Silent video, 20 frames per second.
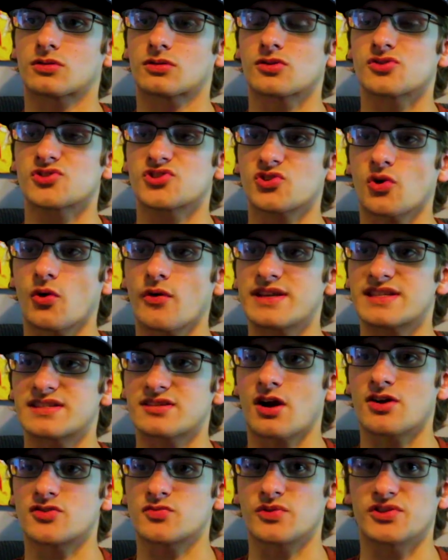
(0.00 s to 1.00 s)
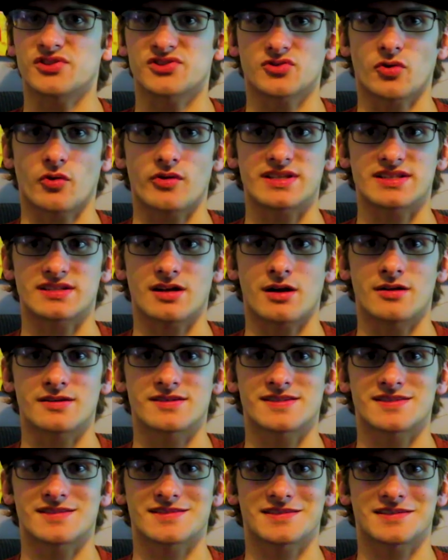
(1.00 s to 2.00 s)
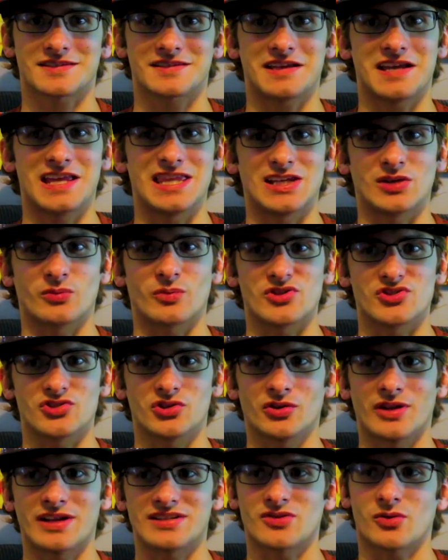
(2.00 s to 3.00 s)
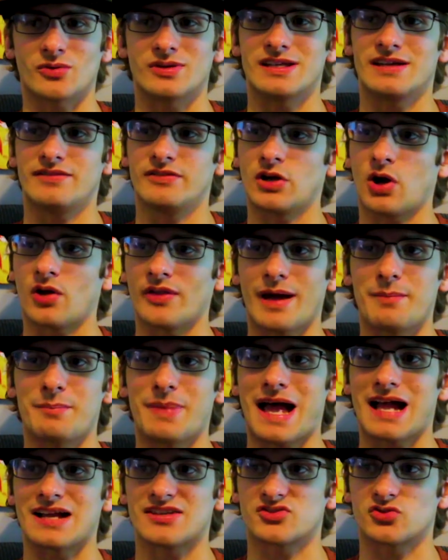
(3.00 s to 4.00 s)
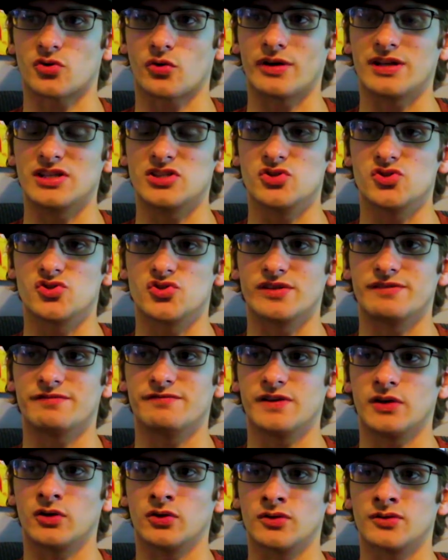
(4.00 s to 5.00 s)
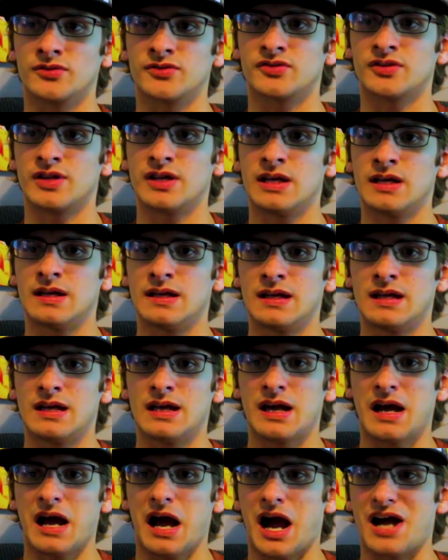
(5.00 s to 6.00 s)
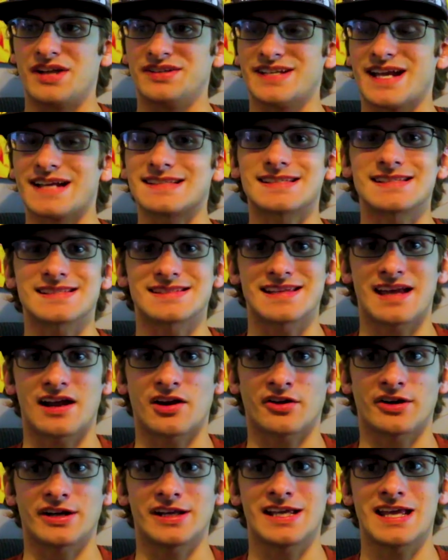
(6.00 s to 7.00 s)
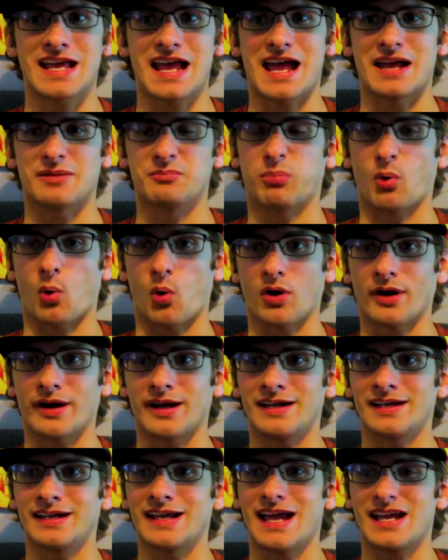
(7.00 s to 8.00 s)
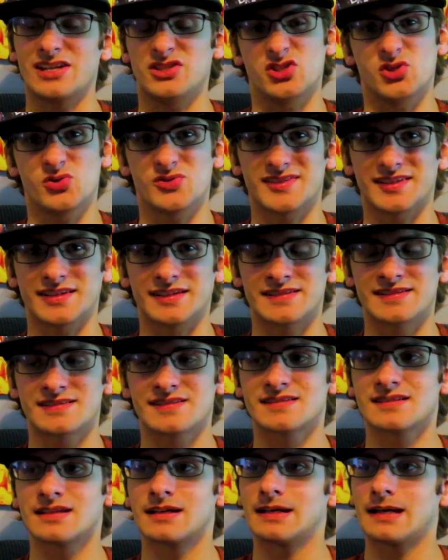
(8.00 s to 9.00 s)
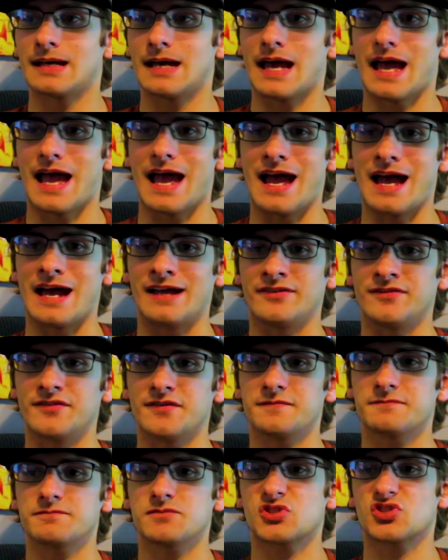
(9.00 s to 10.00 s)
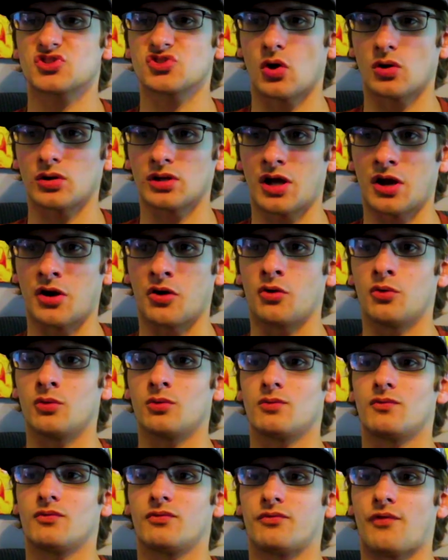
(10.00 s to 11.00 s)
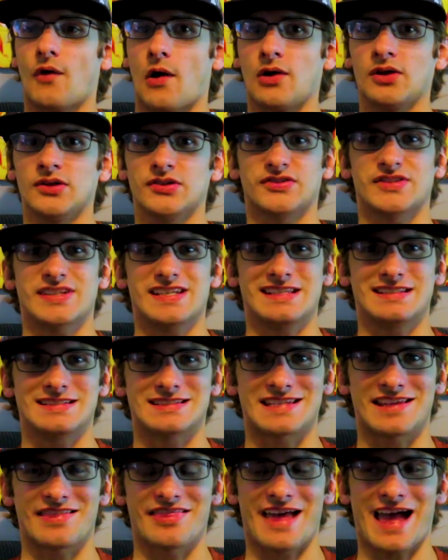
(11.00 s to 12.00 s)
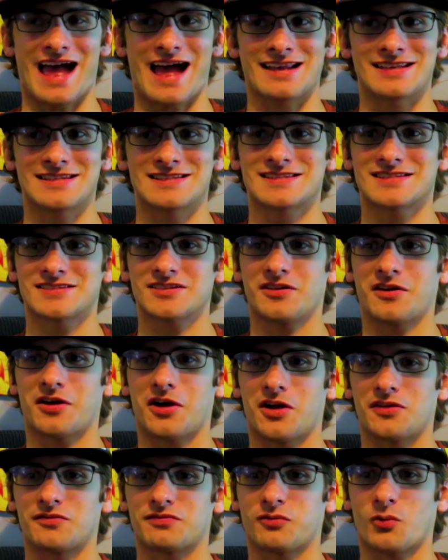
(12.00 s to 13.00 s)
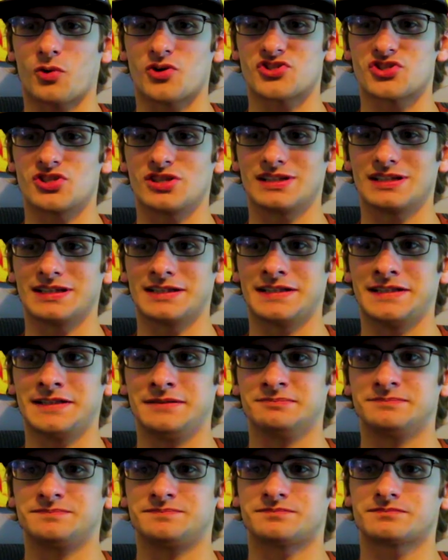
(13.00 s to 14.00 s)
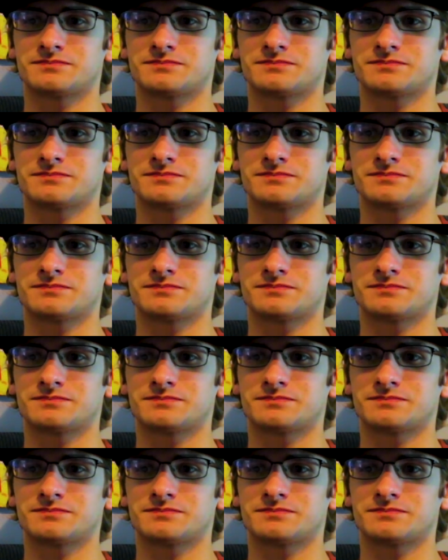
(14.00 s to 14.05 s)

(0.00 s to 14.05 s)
the story starts when the story starts in the original. And so giving all that backstory usually feels unnecessary and boring and useless. And Solo falls into that, unfortunately.